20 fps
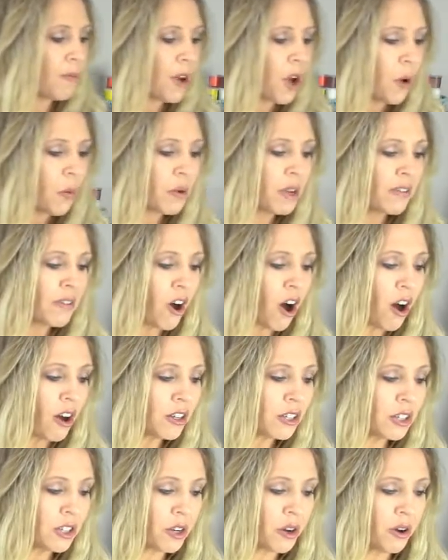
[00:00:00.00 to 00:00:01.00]
We've
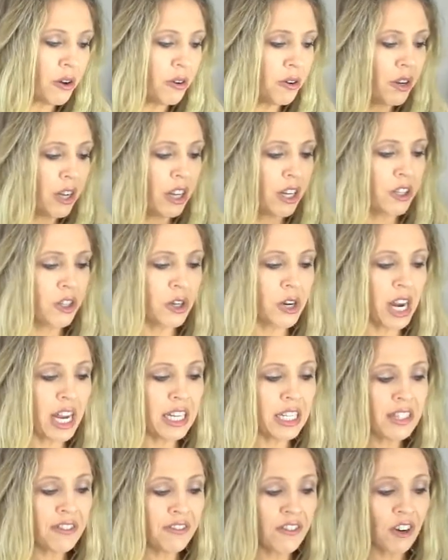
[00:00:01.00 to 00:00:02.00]
also
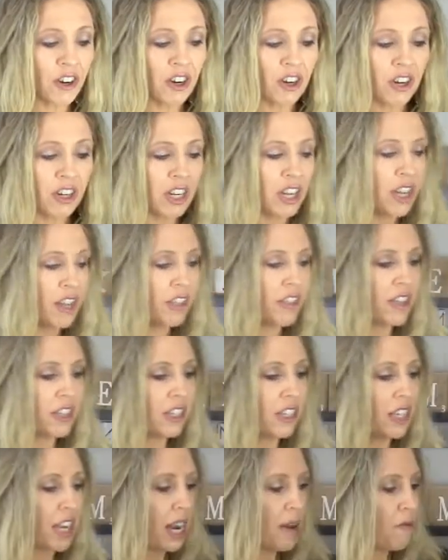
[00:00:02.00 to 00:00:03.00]
transferred the
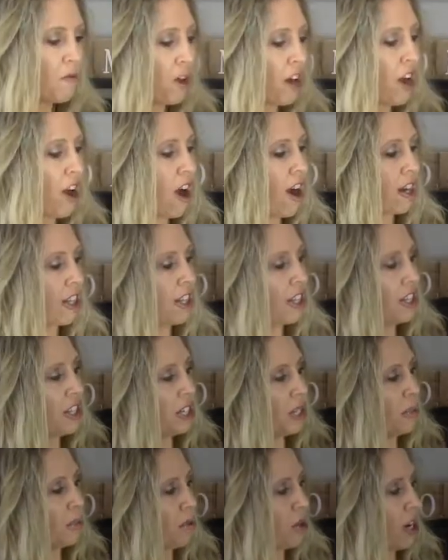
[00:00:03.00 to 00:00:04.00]
same one onto
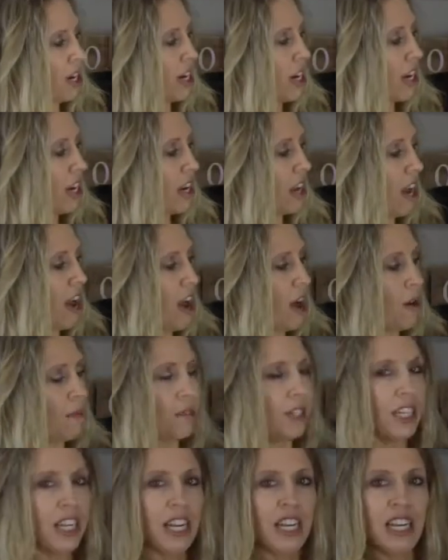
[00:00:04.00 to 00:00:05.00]
this pretty
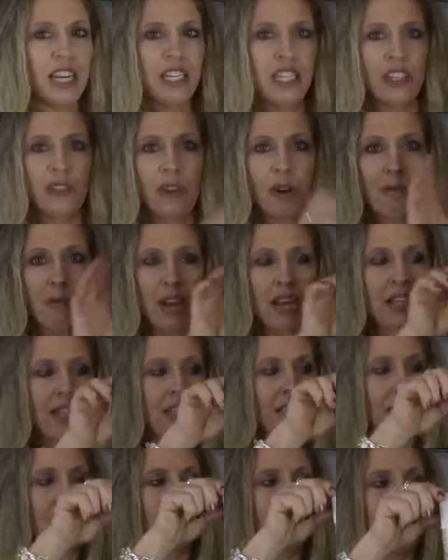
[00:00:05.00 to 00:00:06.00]
linen, so it makes
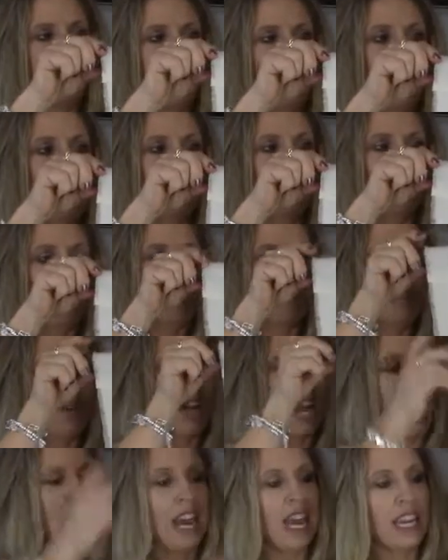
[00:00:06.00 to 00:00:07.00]
this fun little
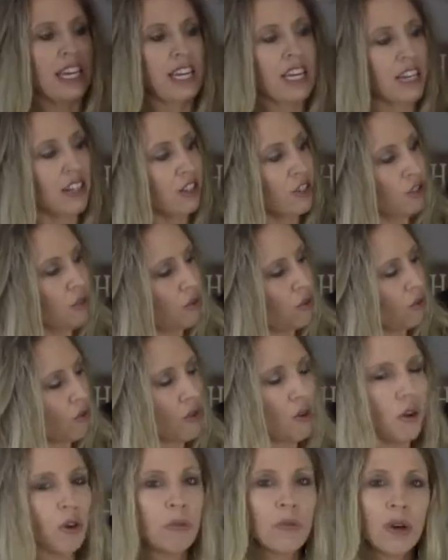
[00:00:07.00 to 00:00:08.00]
hanging
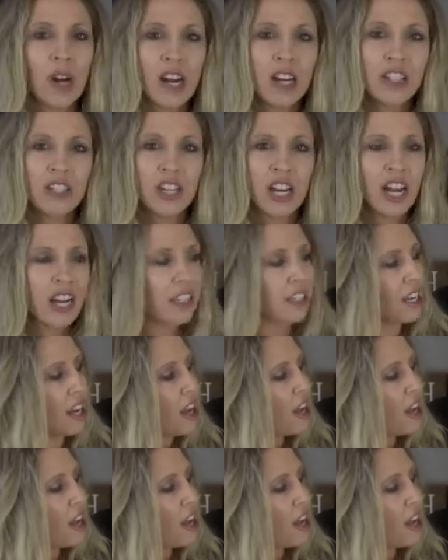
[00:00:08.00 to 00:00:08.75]
scroll project.